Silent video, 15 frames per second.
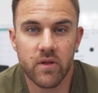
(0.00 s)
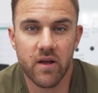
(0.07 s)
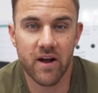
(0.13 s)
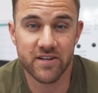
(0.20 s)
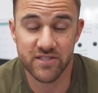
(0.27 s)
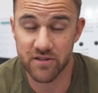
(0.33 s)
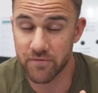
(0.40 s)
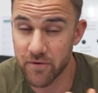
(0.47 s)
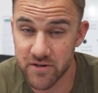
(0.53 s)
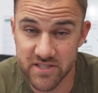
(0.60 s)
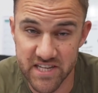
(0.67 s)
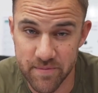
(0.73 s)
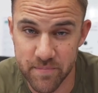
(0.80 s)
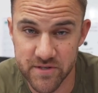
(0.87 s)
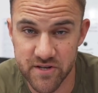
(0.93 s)
All right, so the first
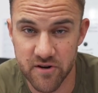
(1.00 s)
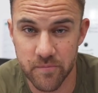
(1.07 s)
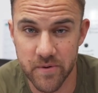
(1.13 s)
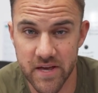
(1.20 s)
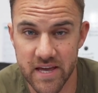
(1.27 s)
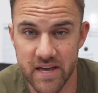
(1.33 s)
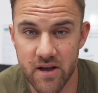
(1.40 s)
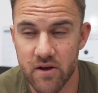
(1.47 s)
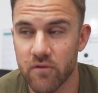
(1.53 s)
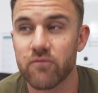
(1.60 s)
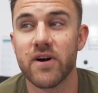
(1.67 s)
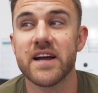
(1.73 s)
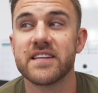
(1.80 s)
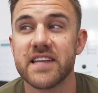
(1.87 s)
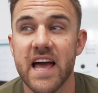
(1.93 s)
tip is gonna be
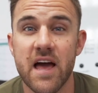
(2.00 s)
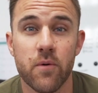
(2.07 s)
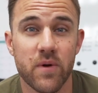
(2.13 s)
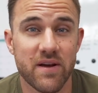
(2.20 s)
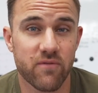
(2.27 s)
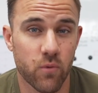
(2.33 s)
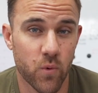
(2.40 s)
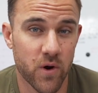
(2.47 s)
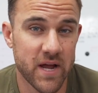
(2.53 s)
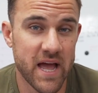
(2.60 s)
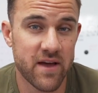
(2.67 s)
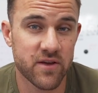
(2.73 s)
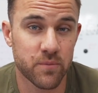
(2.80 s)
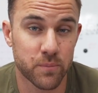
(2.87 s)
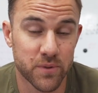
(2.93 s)
write down whatever
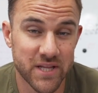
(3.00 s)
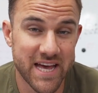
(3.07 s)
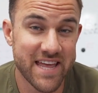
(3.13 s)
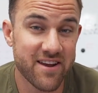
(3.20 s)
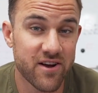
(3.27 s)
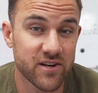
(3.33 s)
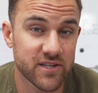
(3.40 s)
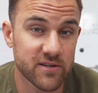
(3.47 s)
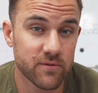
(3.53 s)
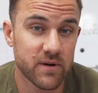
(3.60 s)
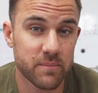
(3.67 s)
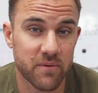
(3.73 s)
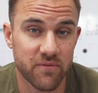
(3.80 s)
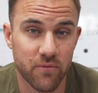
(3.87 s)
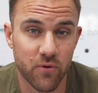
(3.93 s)
workout you plan on
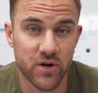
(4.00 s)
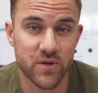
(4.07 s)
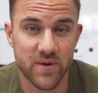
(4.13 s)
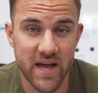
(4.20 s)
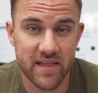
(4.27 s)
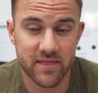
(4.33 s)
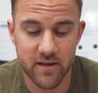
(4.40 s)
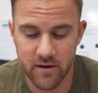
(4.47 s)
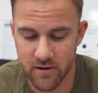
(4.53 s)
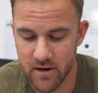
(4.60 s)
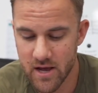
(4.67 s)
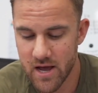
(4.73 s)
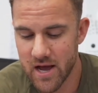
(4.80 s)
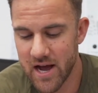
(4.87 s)
doing before you get there.